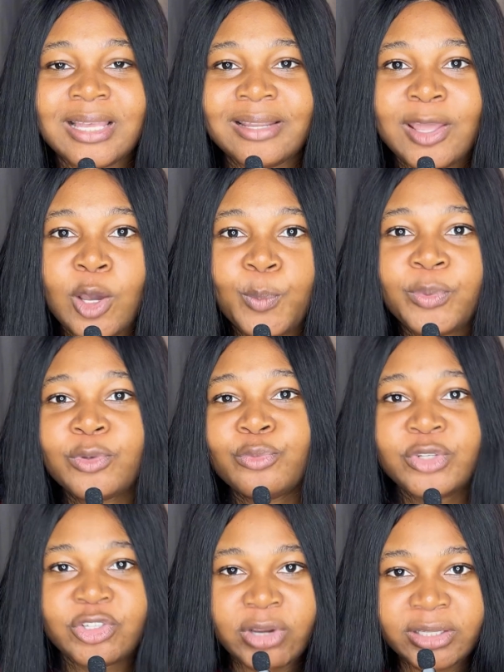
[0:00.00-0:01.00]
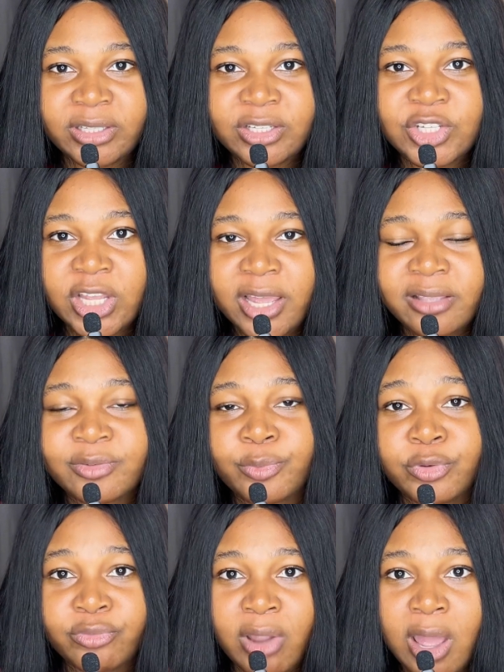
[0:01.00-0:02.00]
can help you re-strategize,
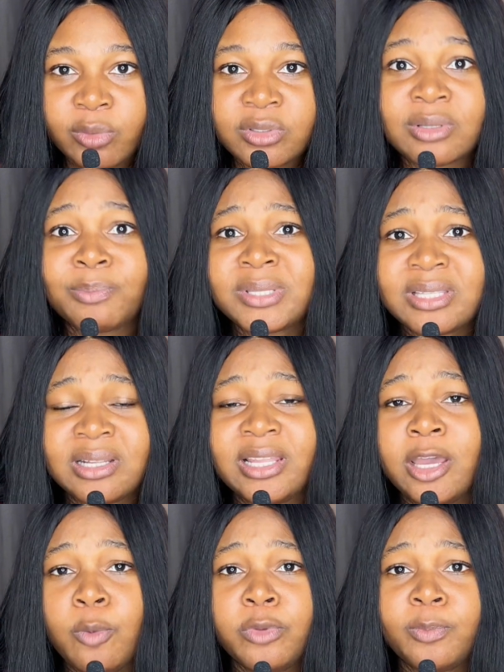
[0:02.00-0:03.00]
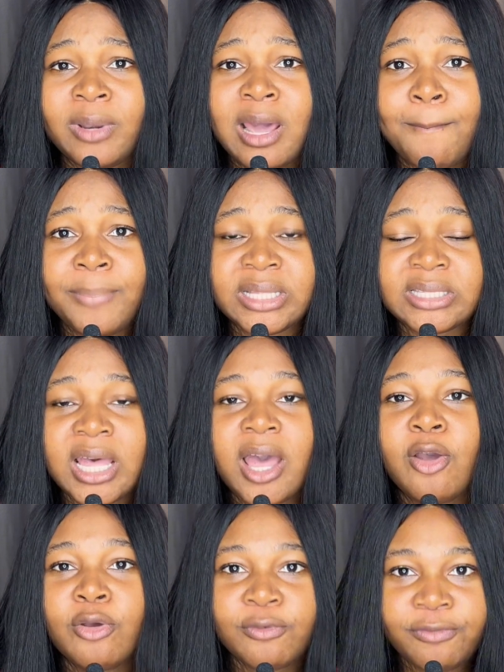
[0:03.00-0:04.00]
reroute, basically help you plan better
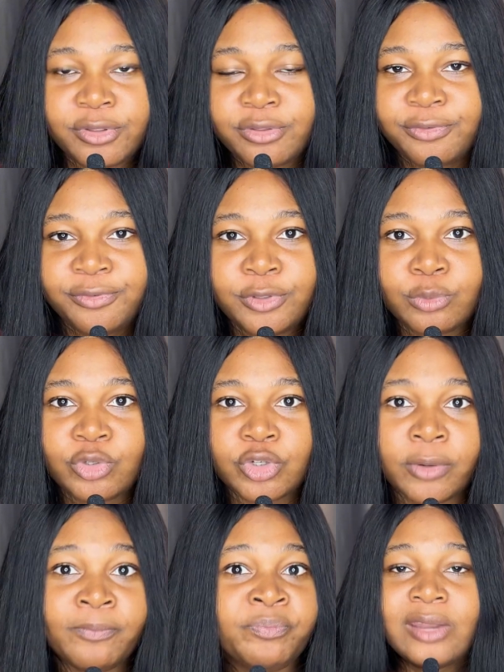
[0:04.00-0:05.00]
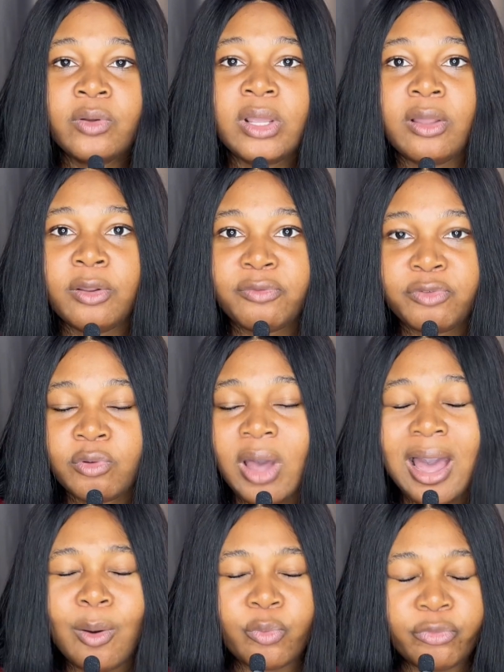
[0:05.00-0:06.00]
for the future. I know a lot of you
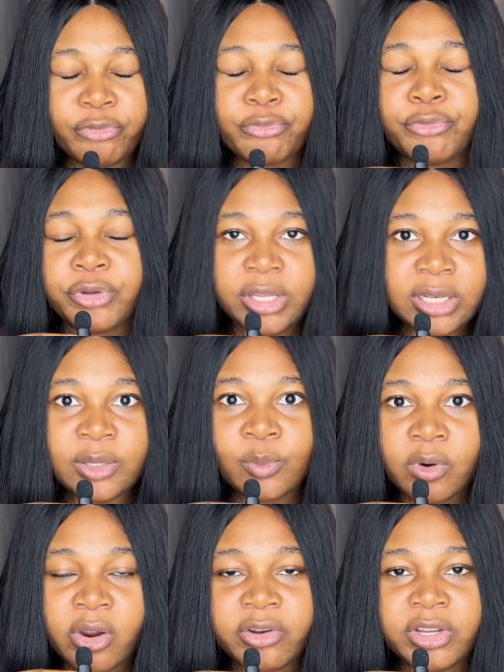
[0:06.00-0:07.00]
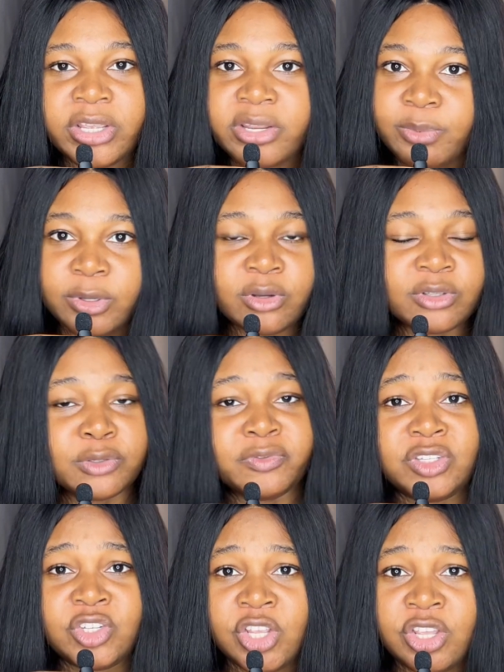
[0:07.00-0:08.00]
are really worried because of
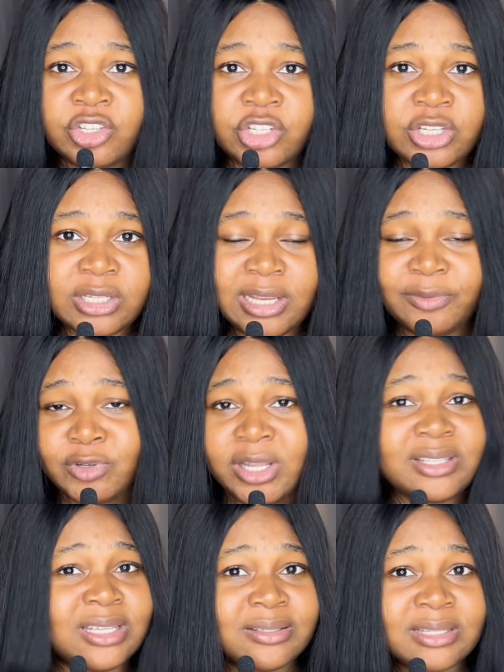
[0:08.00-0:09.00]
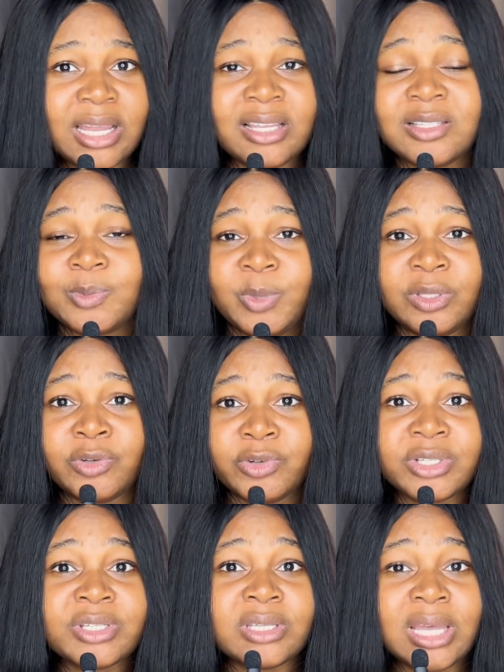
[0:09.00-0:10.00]
the changes left, right, center. It's been
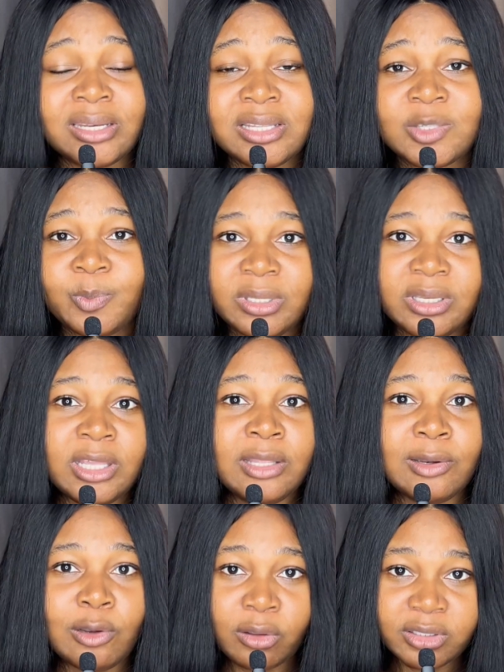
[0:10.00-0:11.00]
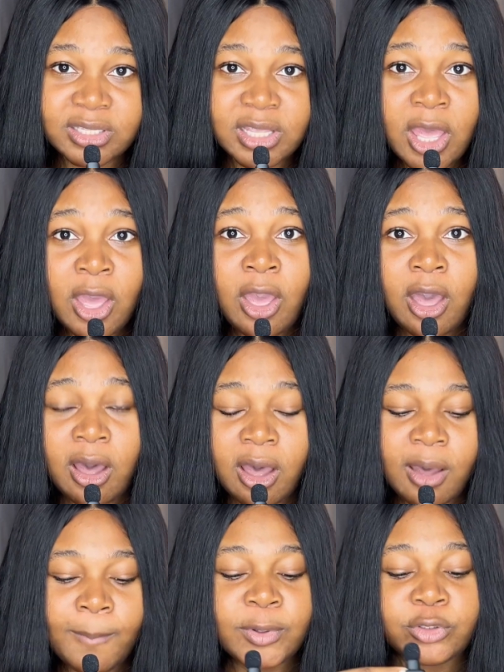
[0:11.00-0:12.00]
crazy and it's been a lot.
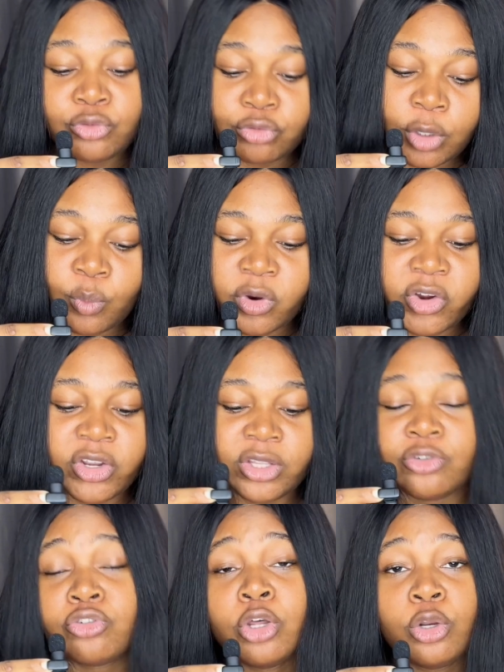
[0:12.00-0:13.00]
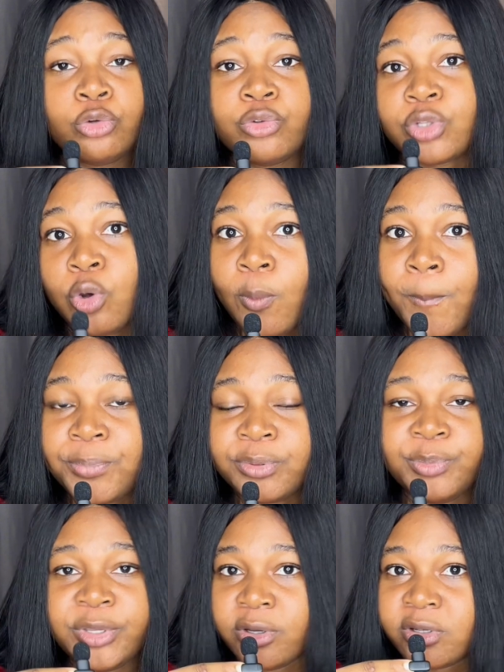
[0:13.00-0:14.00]
But do not worry, do not lose hope
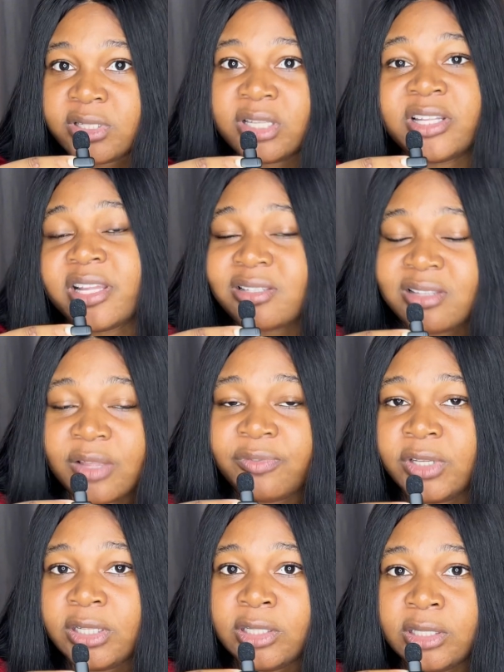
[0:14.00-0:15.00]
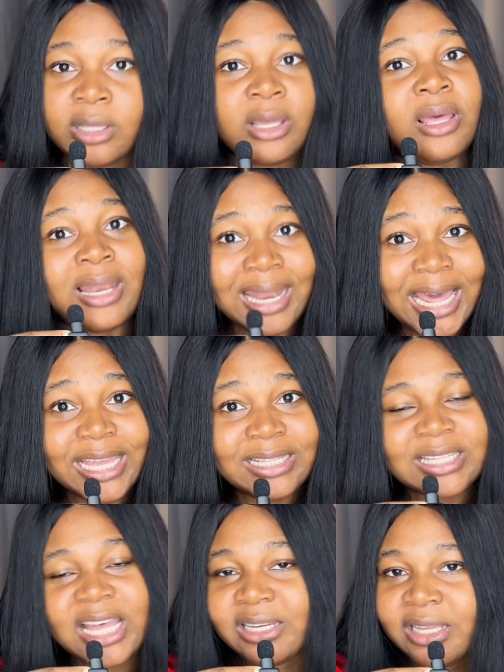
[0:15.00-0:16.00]
because there is definitely
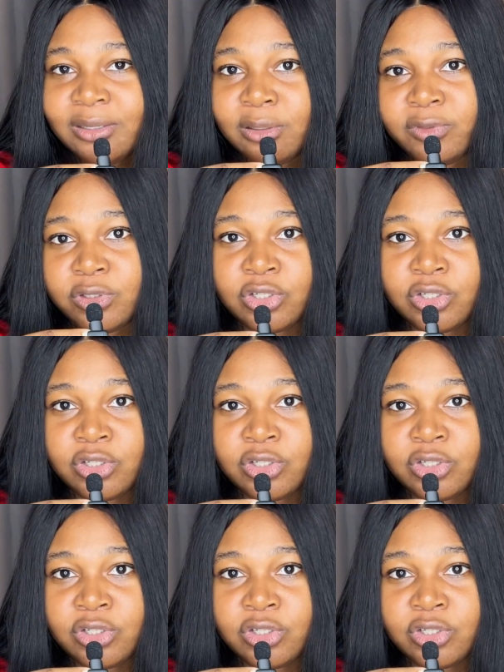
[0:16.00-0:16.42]
light at the end of the